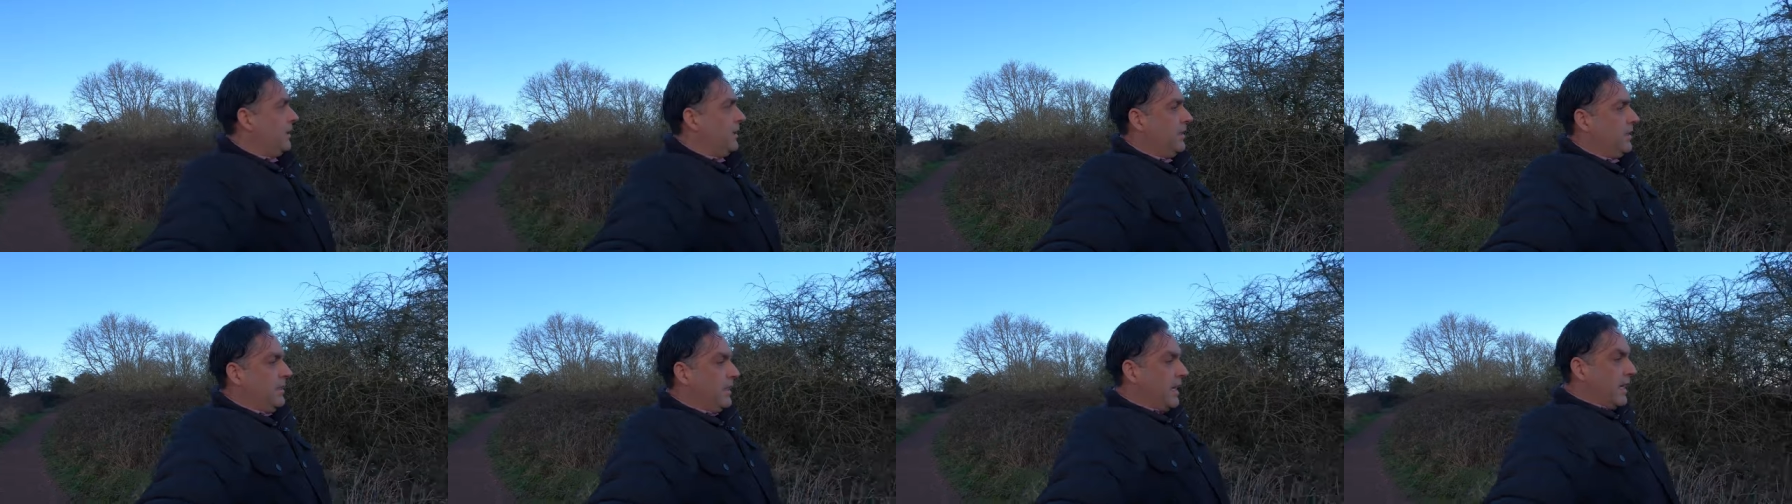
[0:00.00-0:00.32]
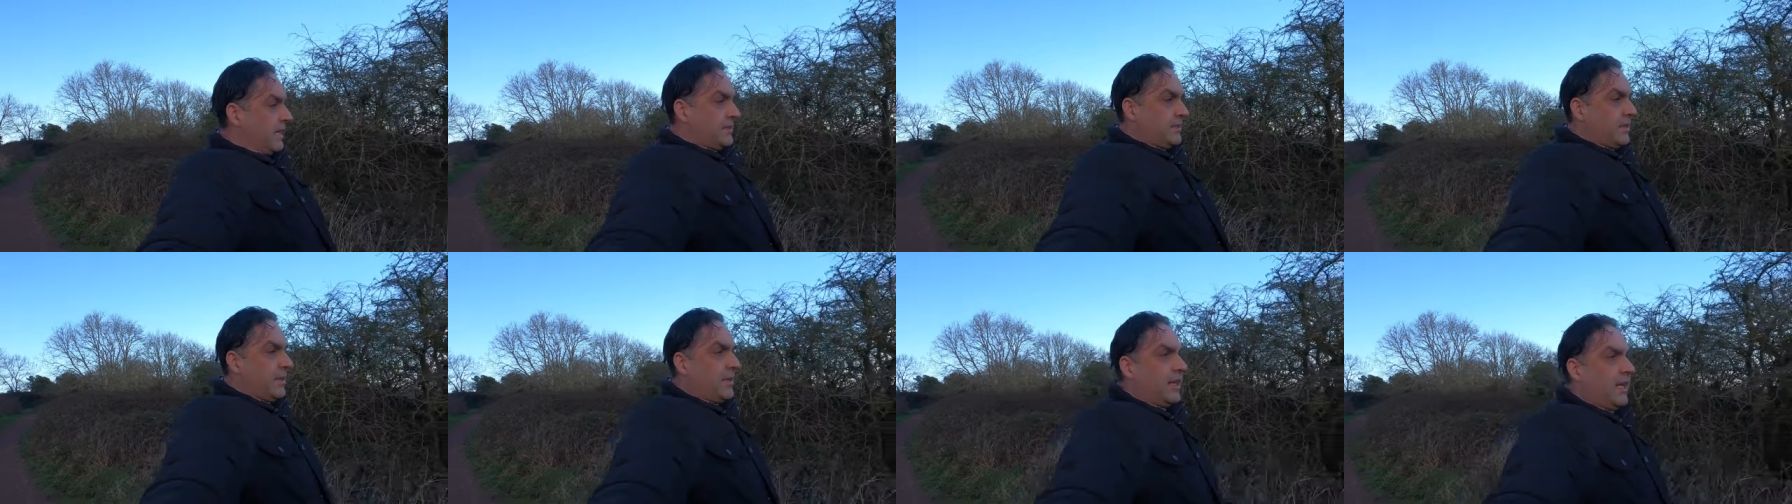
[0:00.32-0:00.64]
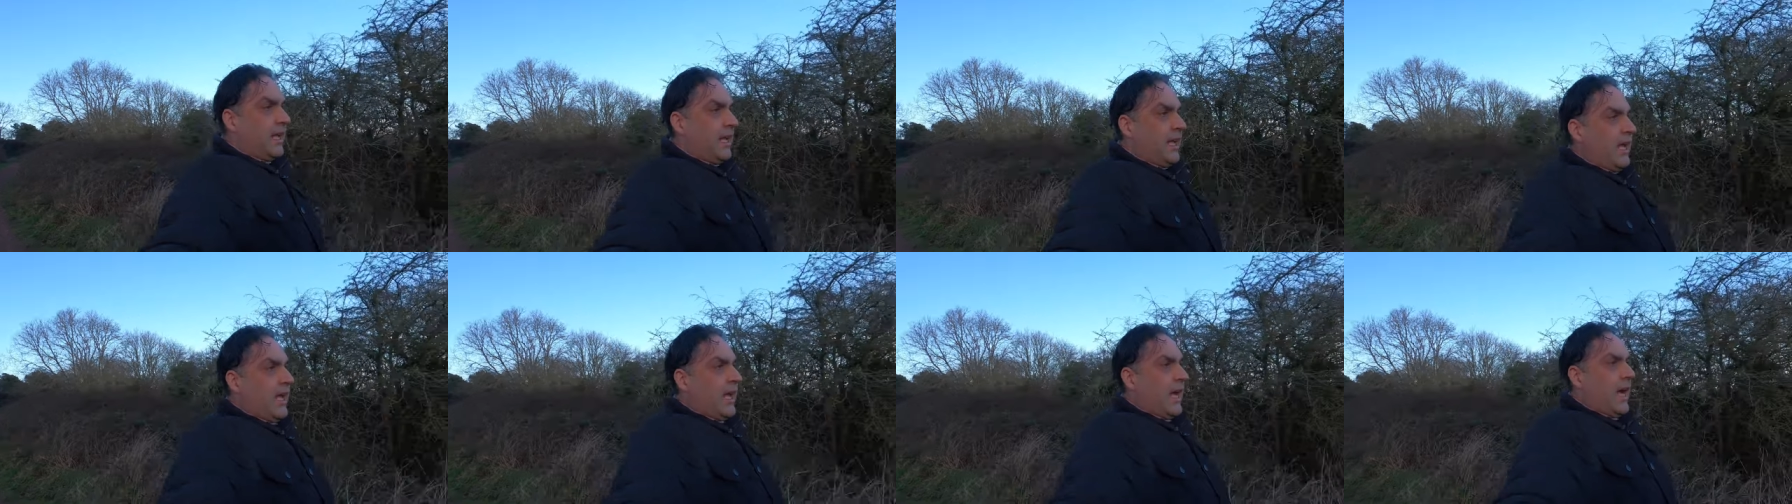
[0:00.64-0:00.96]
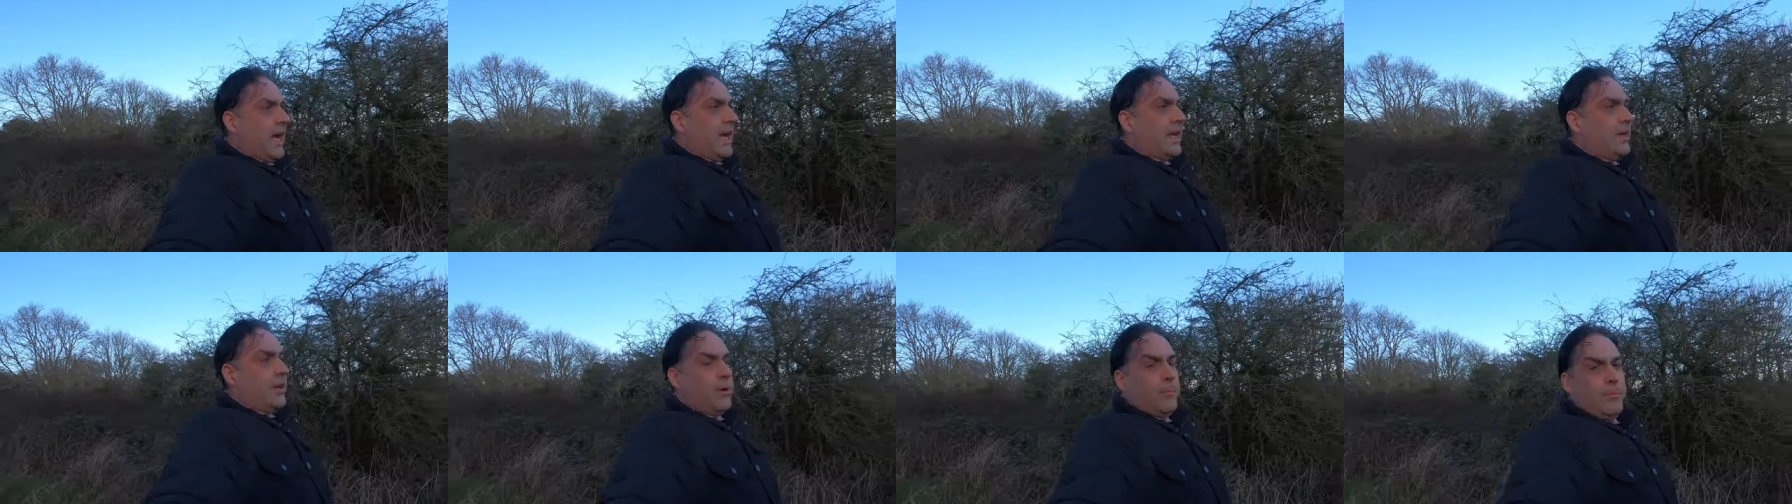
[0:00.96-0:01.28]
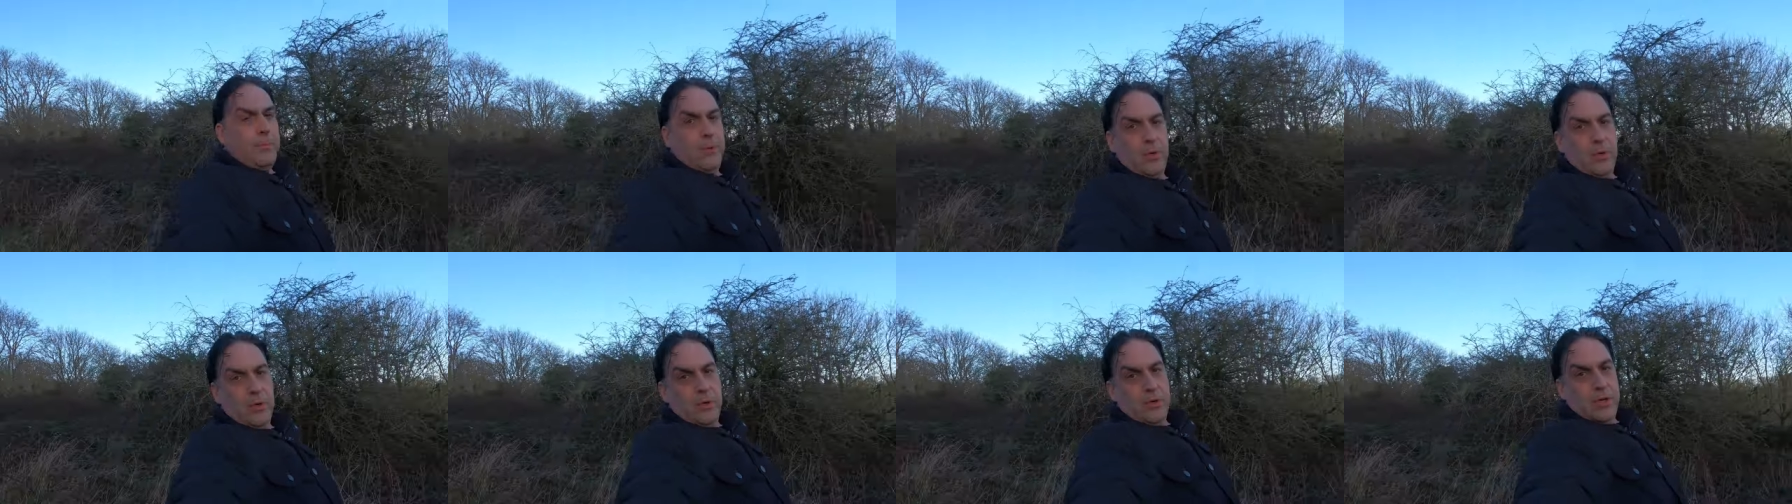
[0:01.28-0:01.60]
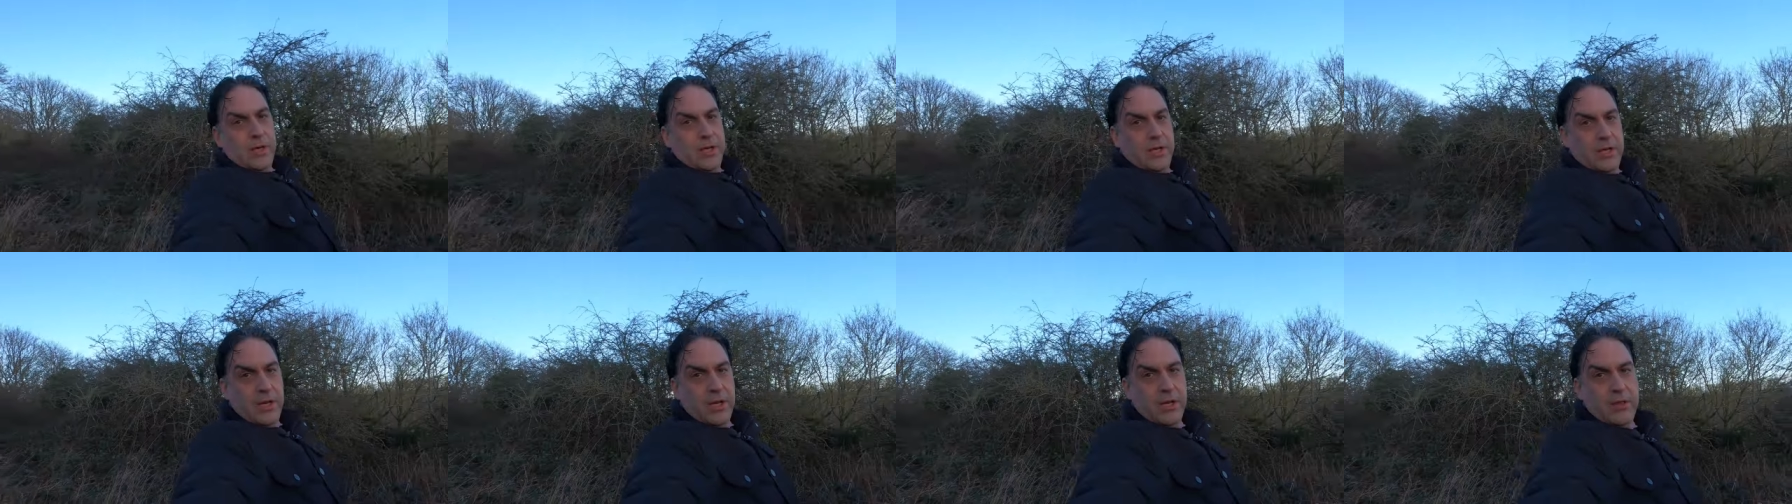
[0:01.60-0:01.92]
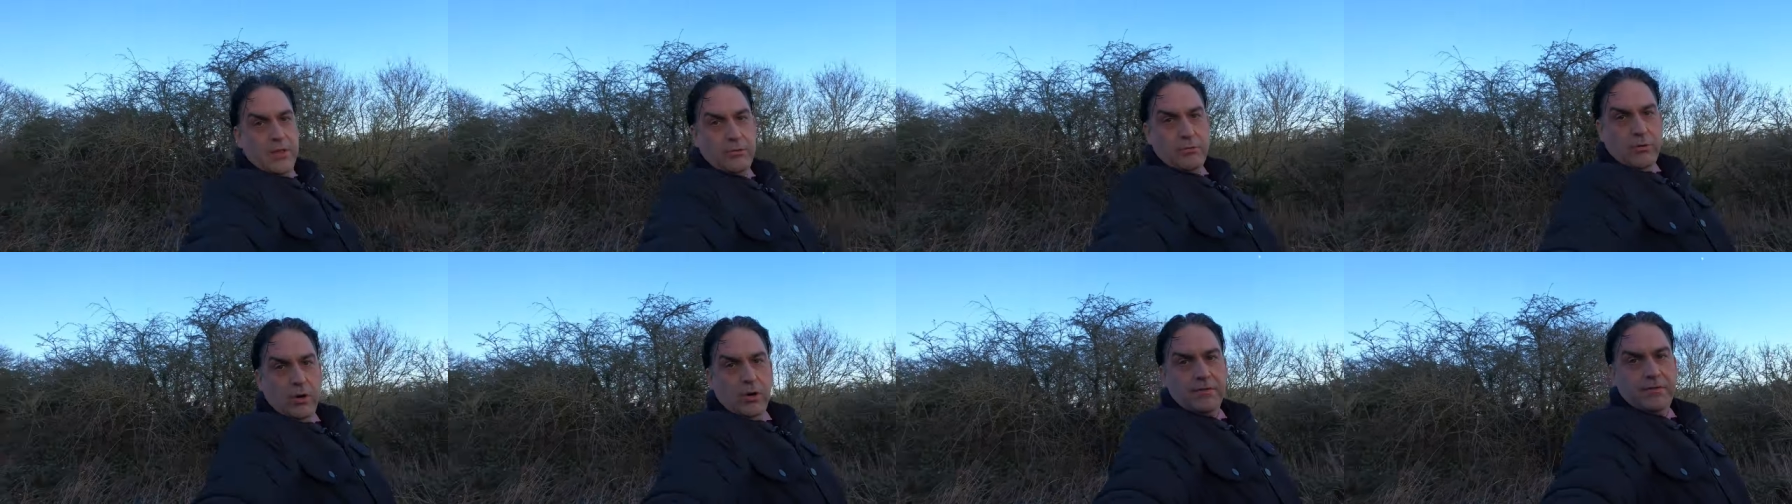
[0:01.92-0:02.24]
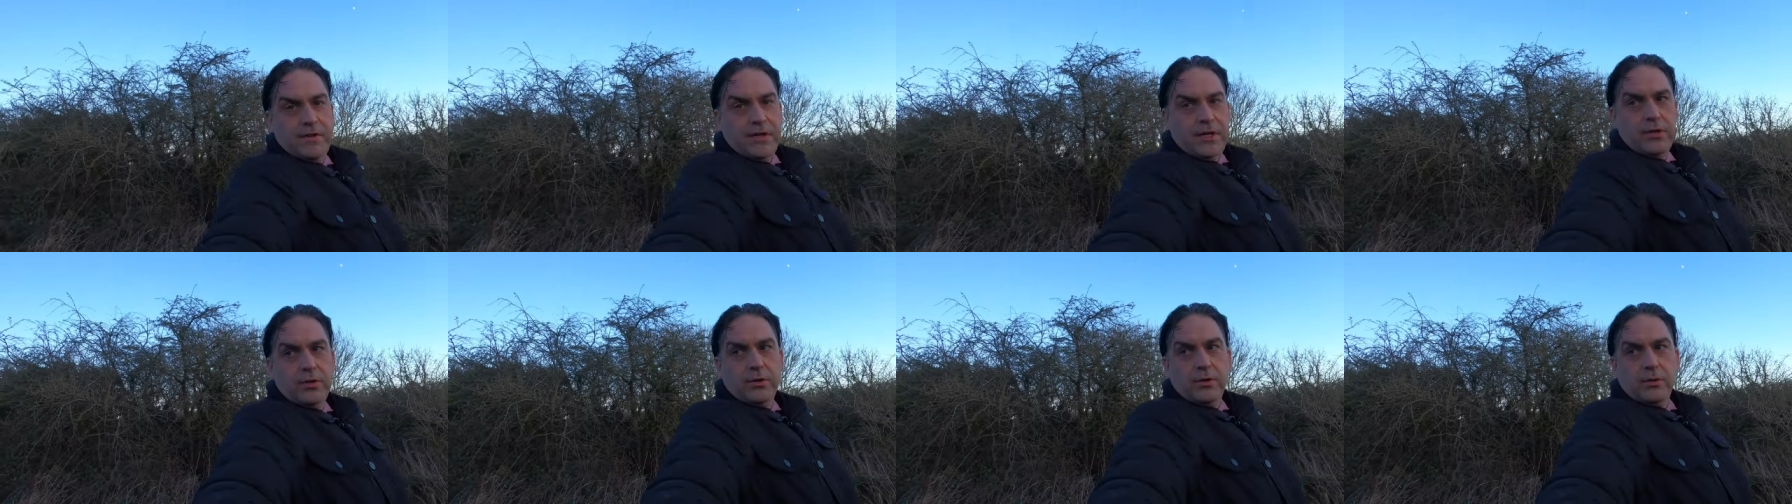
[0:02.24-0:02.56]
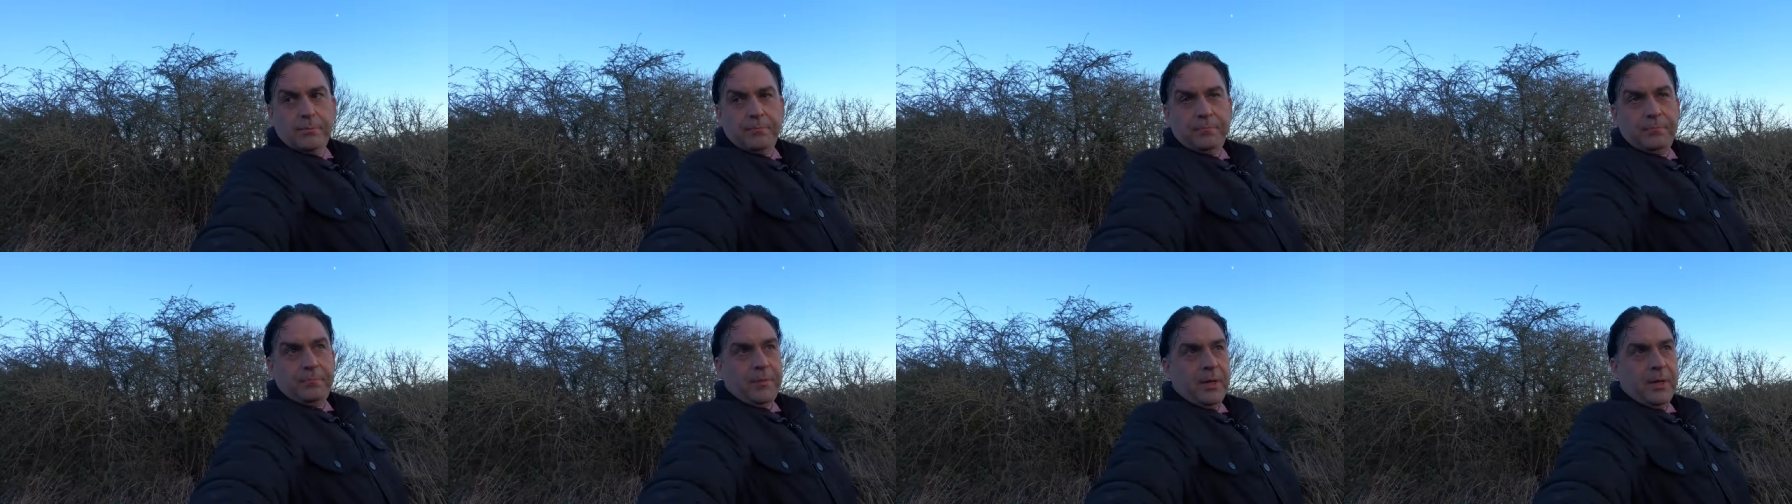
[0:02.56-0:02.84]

yesterday I uploaded the wrong video.